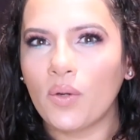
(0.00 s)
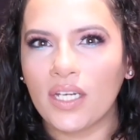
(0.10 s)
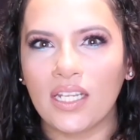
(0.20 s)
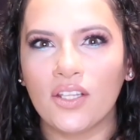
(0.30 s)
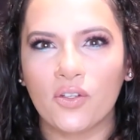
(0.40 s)

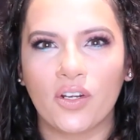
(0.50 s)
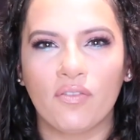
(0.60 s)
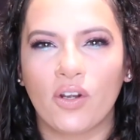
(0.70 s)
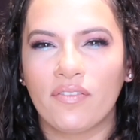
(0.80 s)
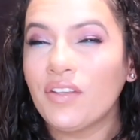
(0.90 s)
20
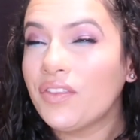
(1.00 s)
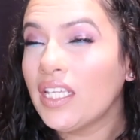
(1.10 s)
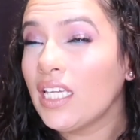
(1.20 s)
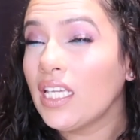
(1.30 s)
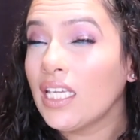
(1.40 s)
30 40
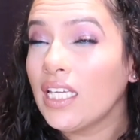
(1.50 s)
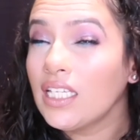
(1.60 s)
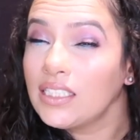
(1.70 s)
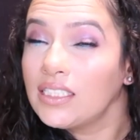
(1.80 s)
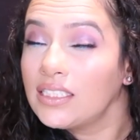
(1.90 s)

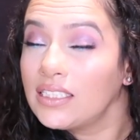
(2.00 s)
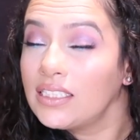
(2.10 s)
50